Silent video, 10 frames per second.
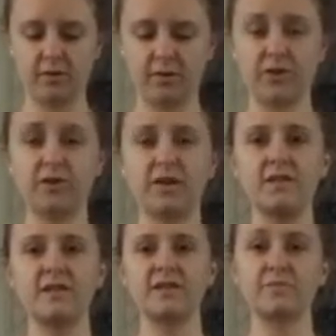So you're
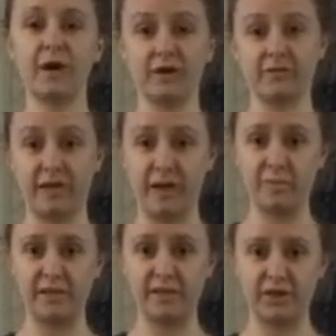in this butterfly
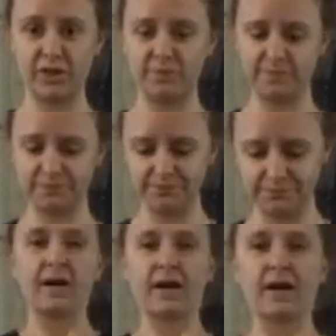position.
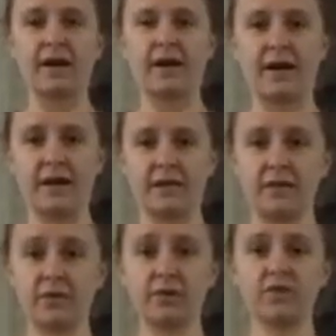And
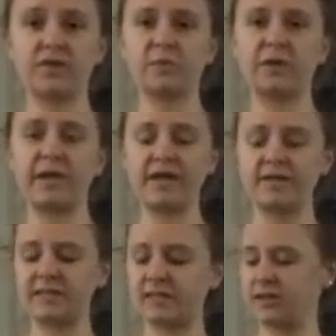you can just
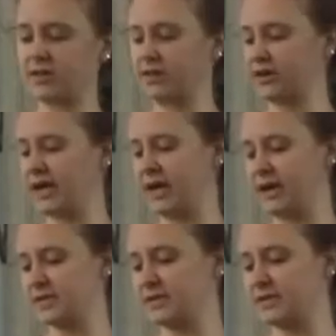place your
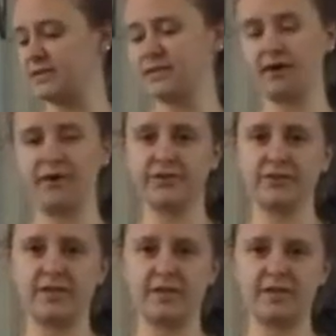hands on your
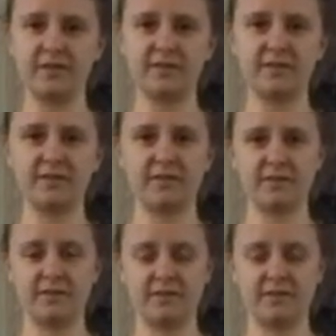knees.